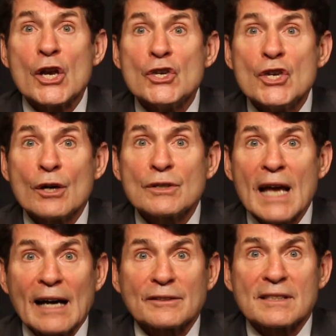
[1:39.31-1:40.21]
No
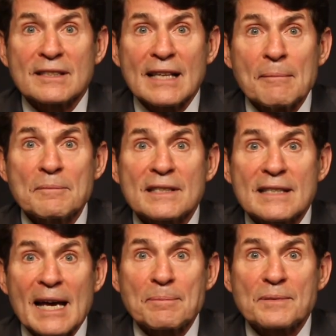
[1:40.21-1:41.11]
doubt some
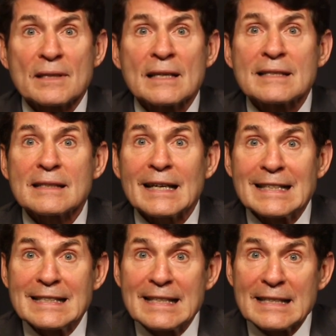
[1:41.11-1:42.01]
steps
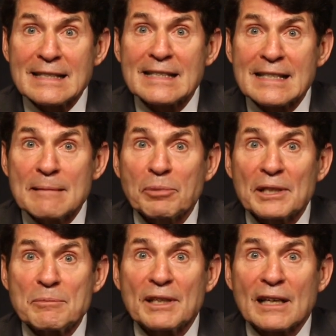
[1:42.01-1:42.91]
exist
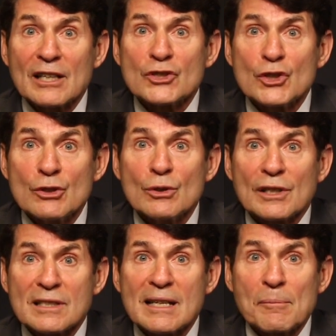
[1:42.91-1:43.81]
simply because you
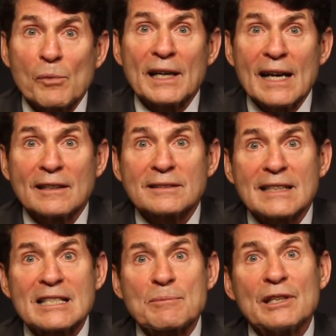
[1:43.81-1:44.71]
or someone else
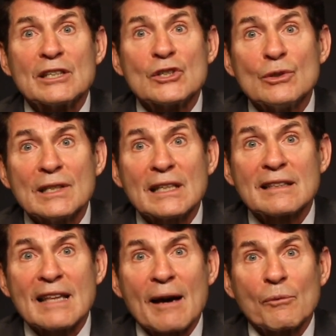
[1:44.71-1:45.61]
has been doing
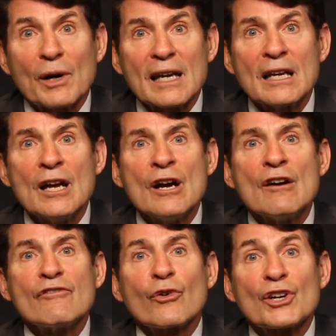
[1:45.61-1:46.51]
it that way
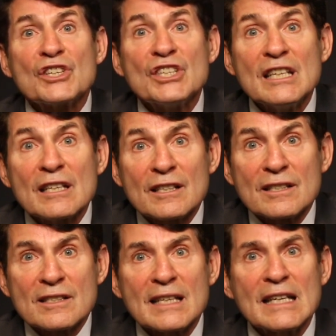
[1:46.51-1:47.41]
for
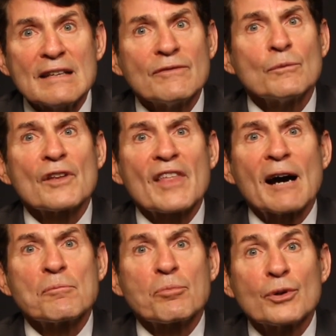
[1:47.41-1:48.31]
years, even
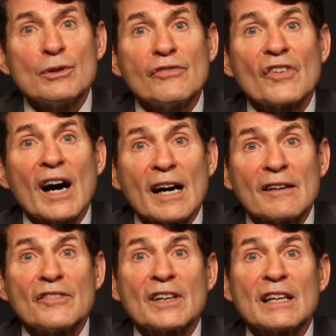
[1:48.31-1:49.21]
without proof
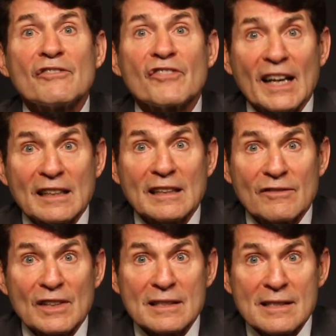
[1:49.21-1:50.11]
of
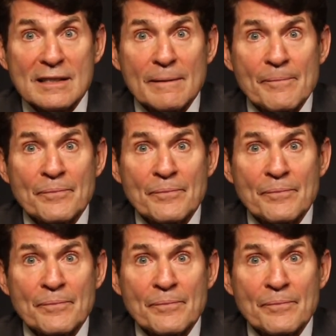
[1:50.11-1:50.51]
effectiveness.